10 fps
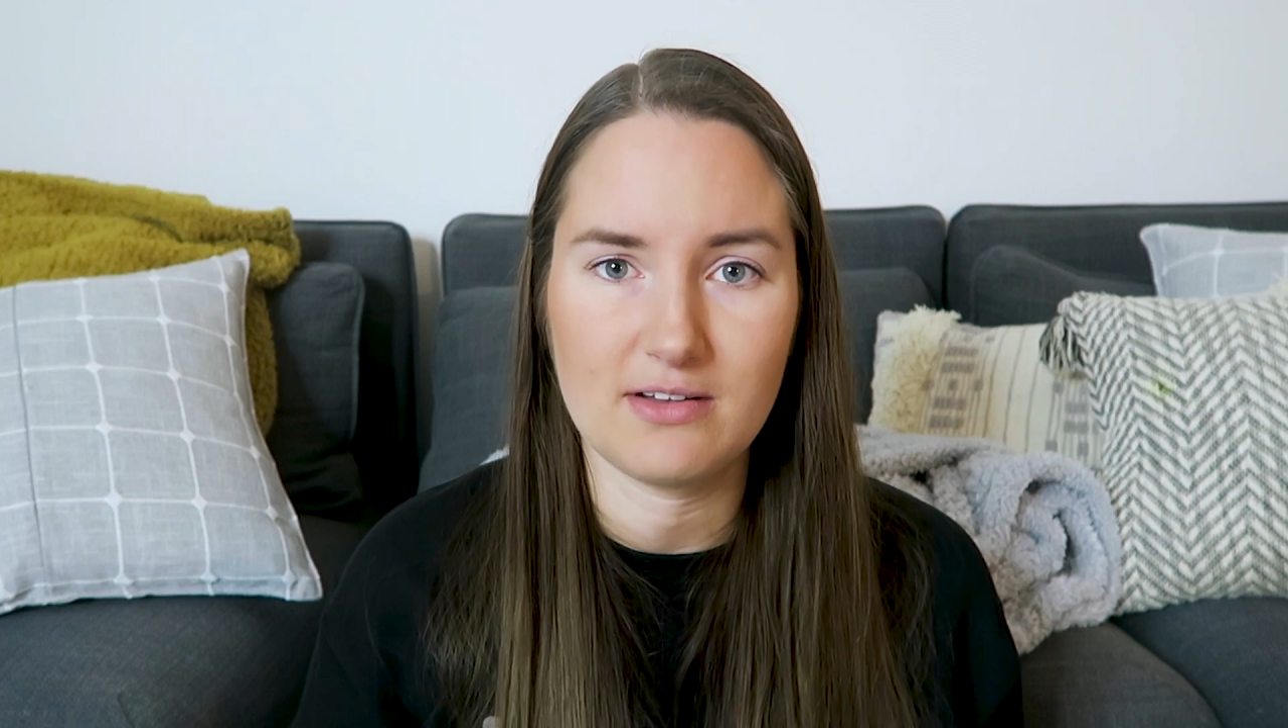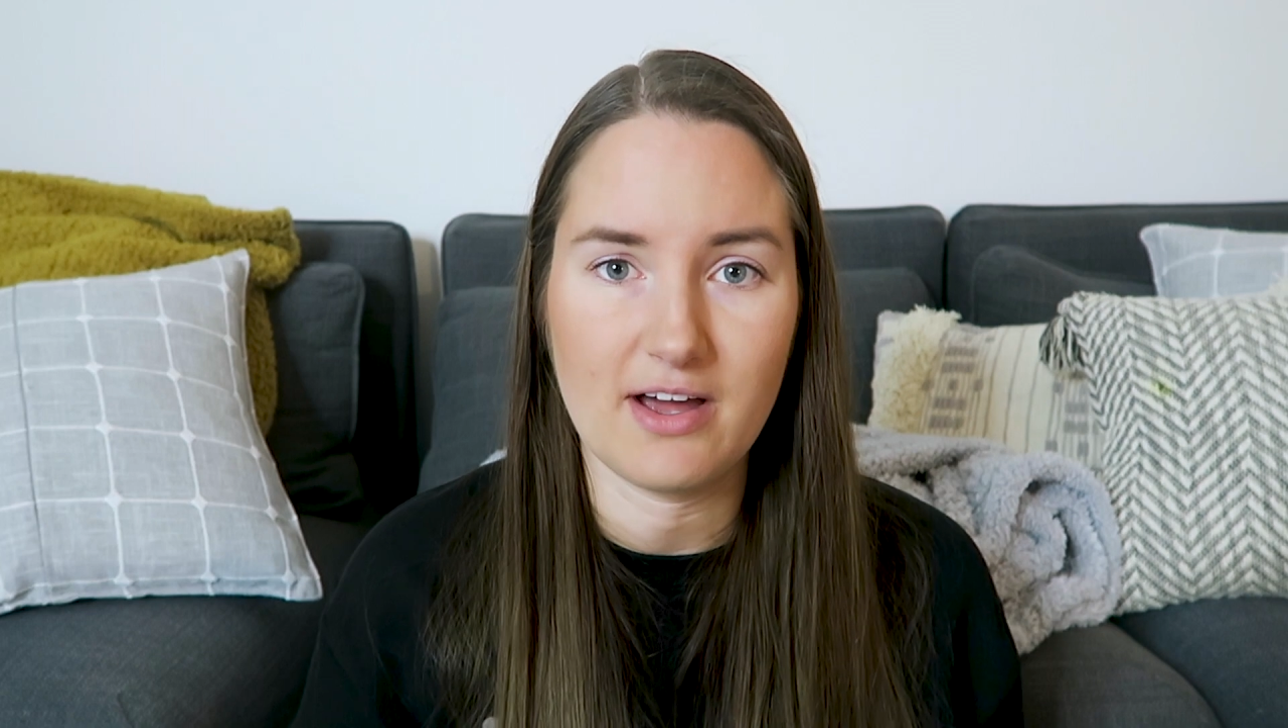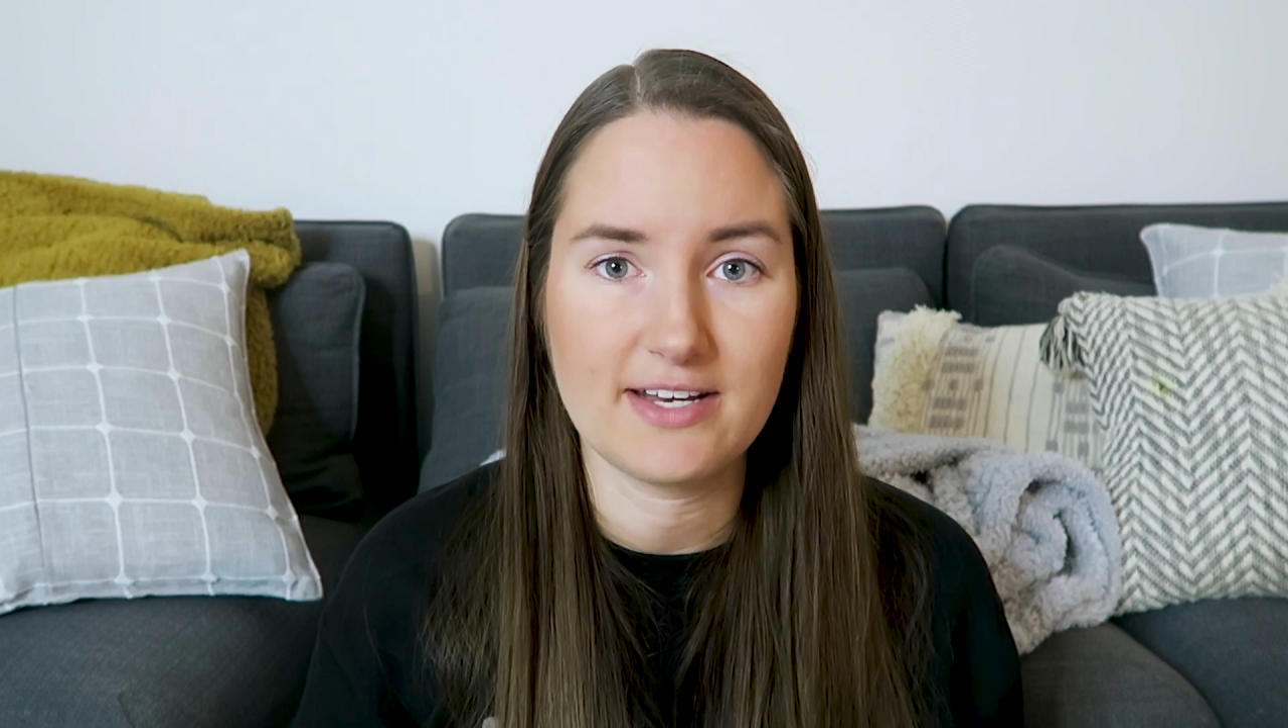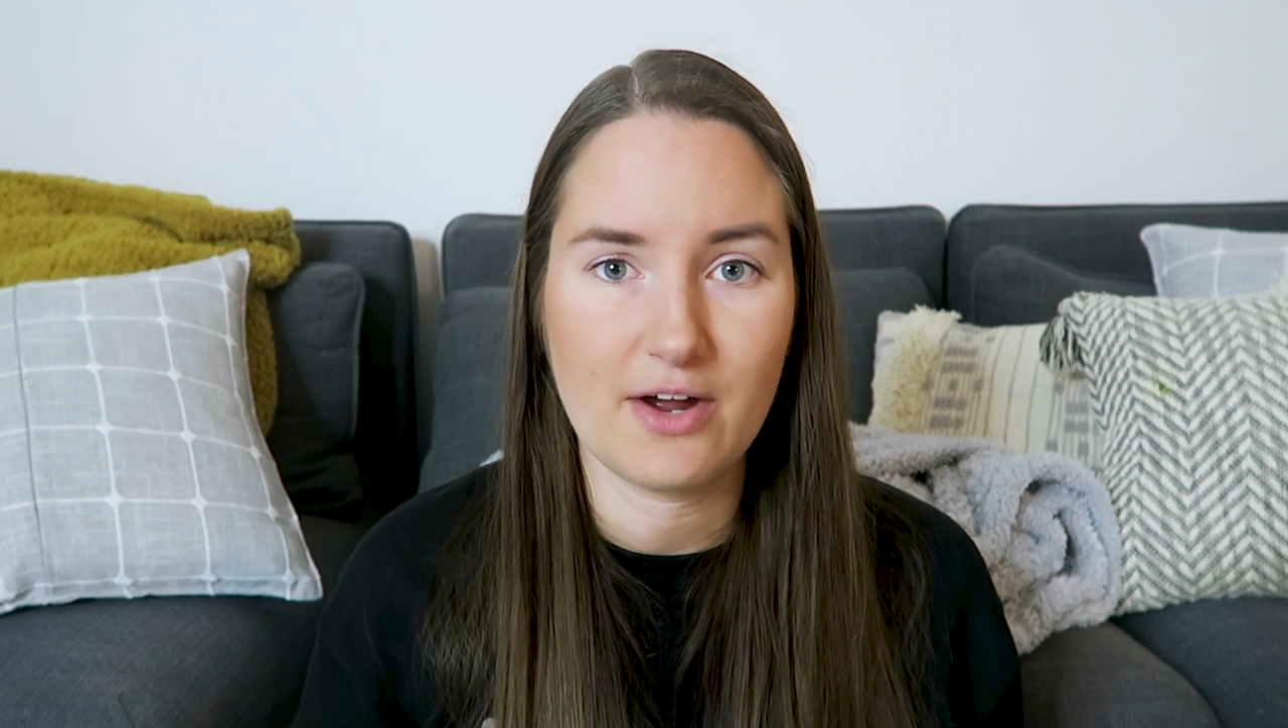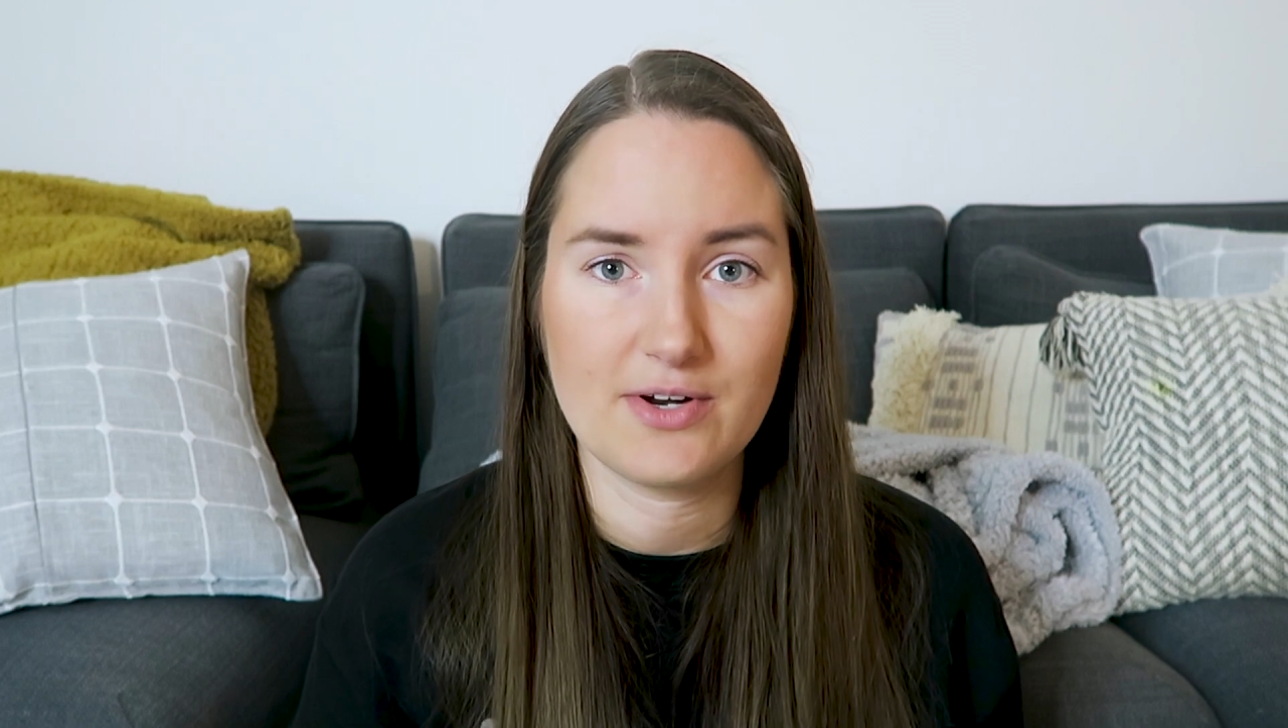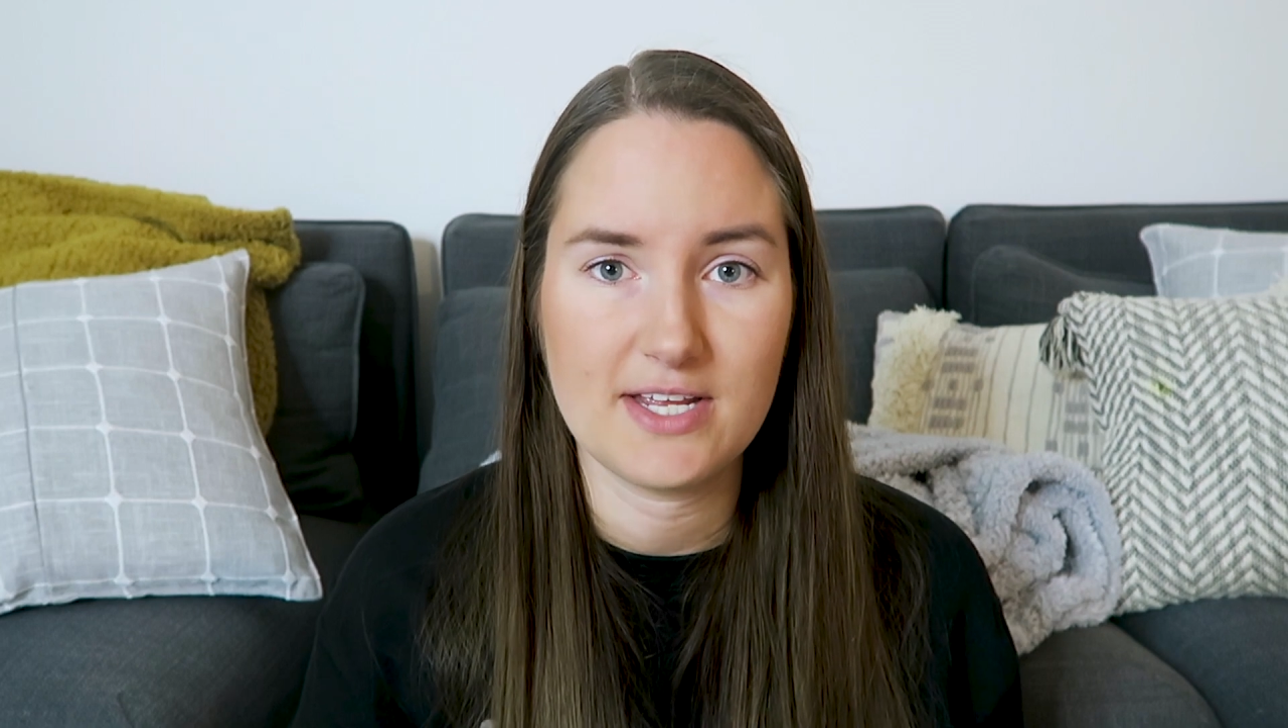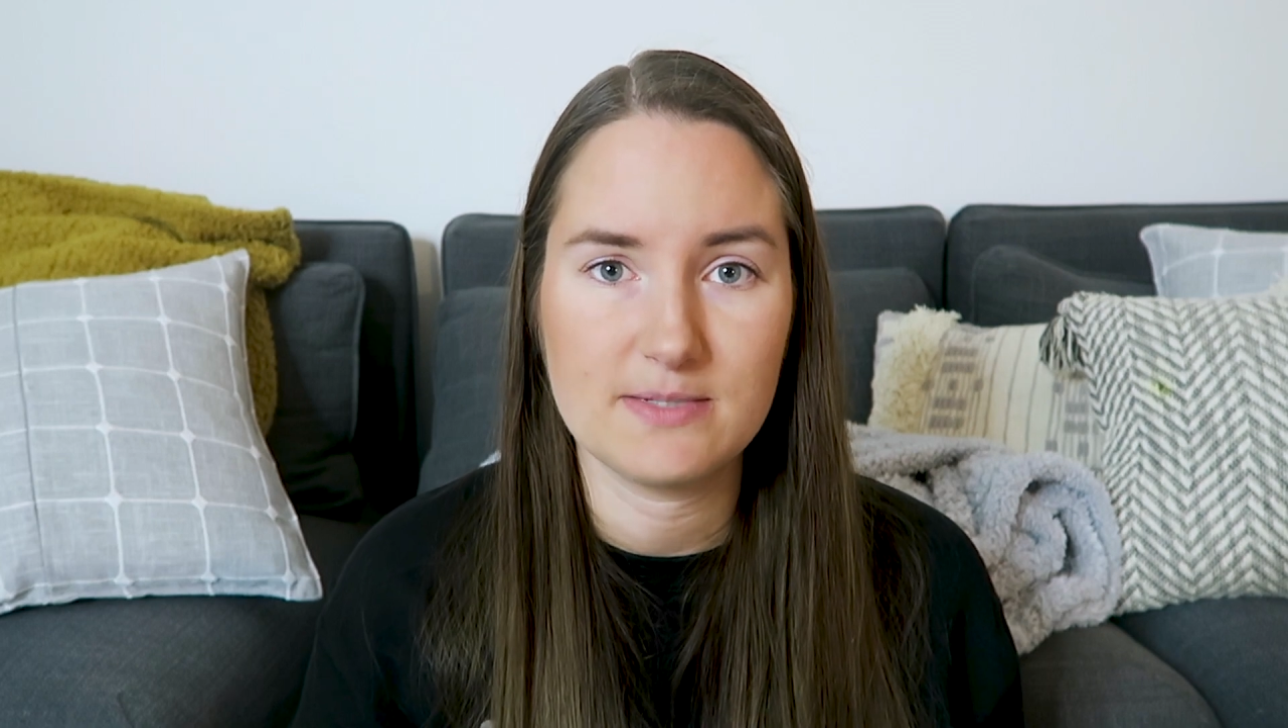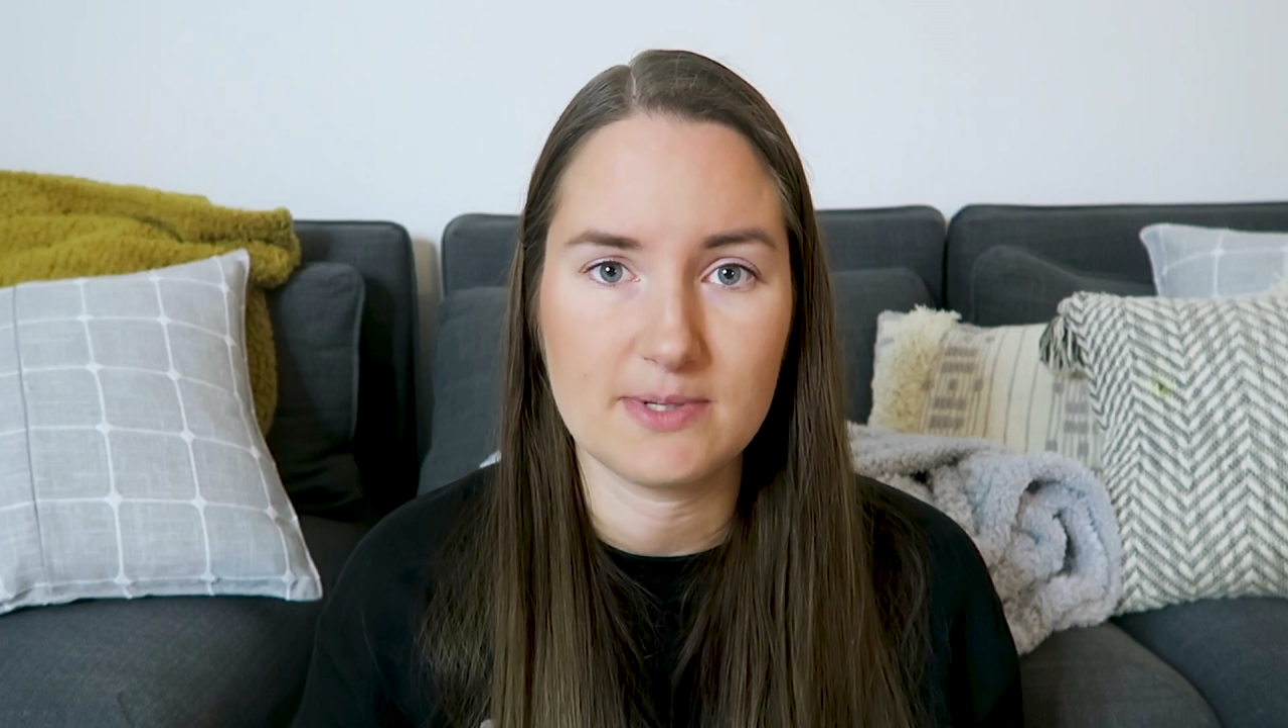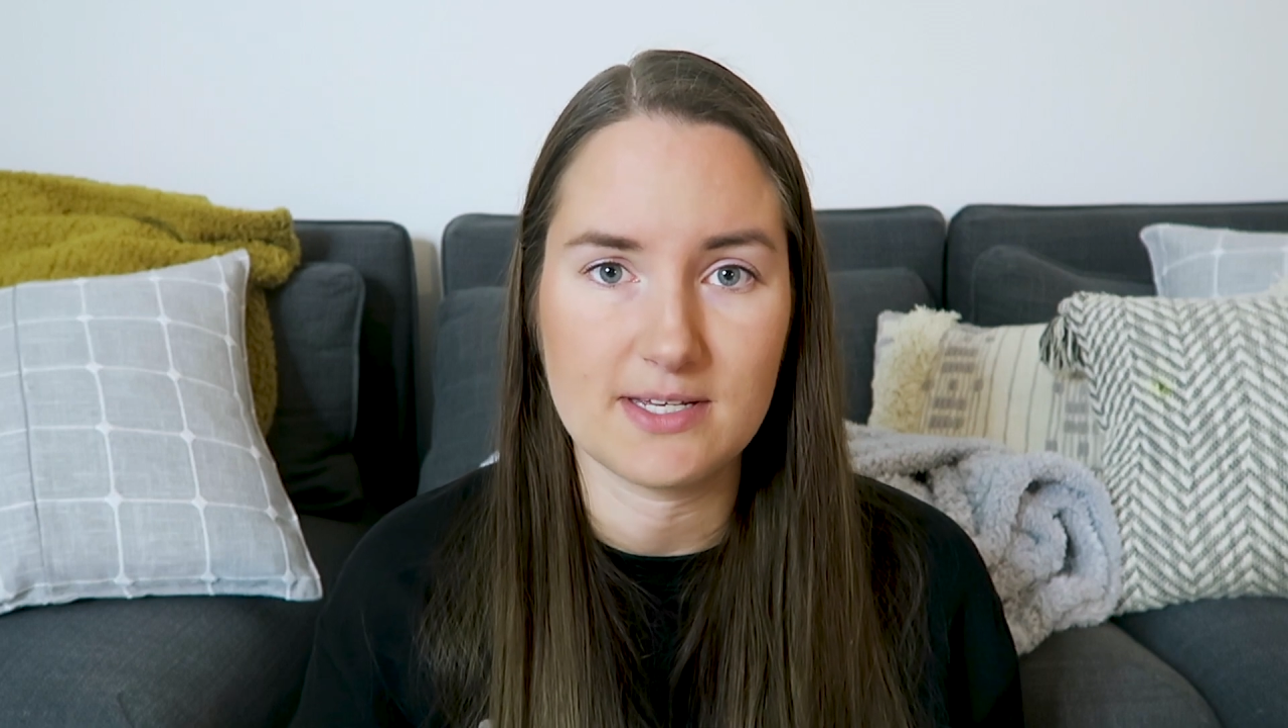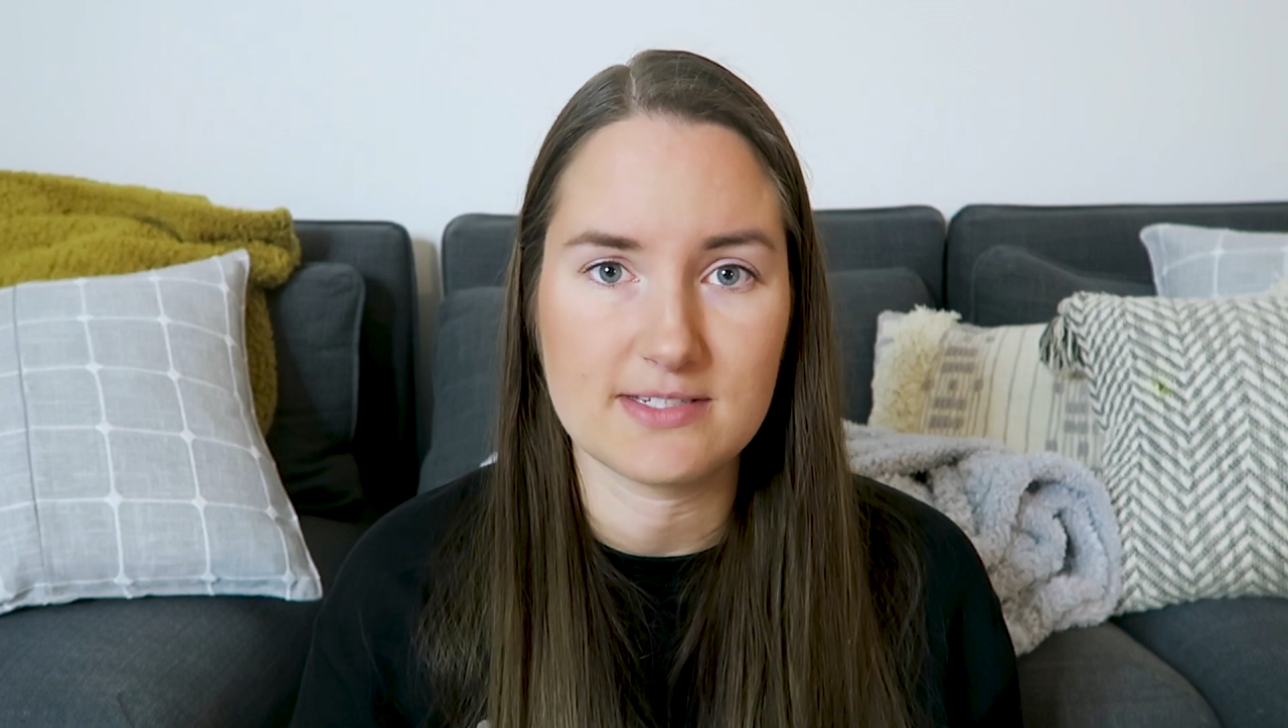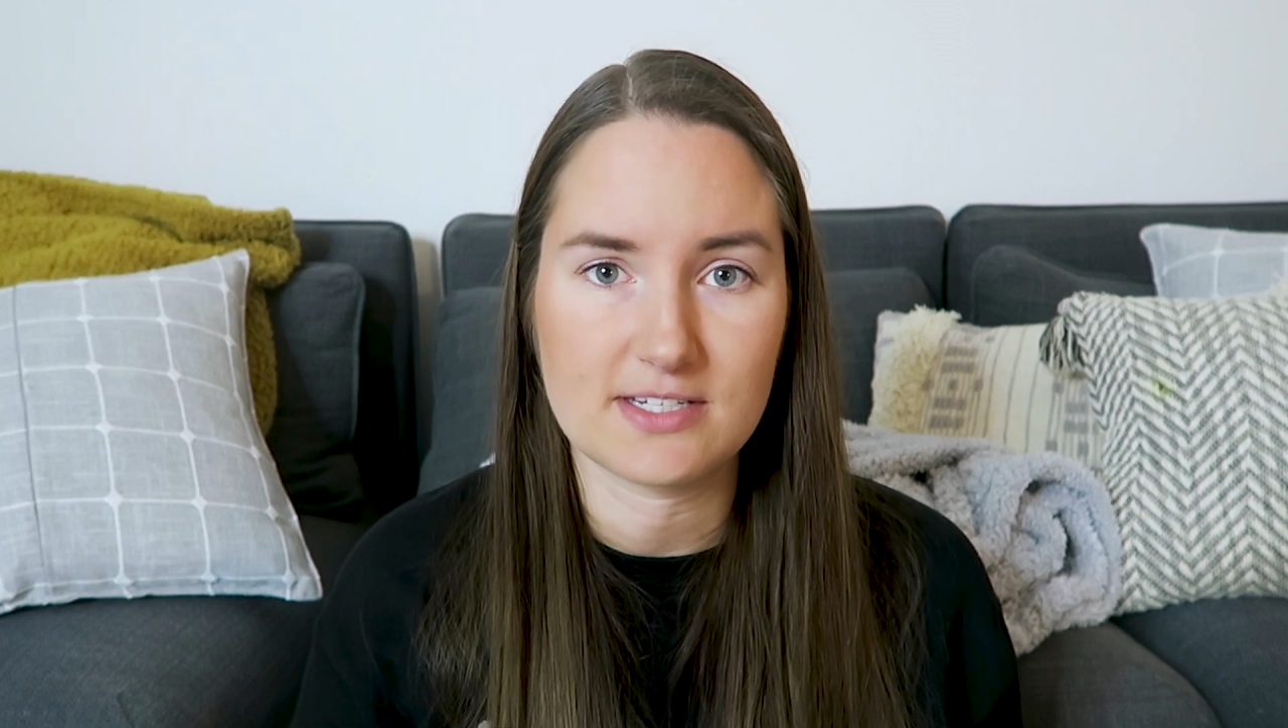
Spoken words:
a lot nowadays because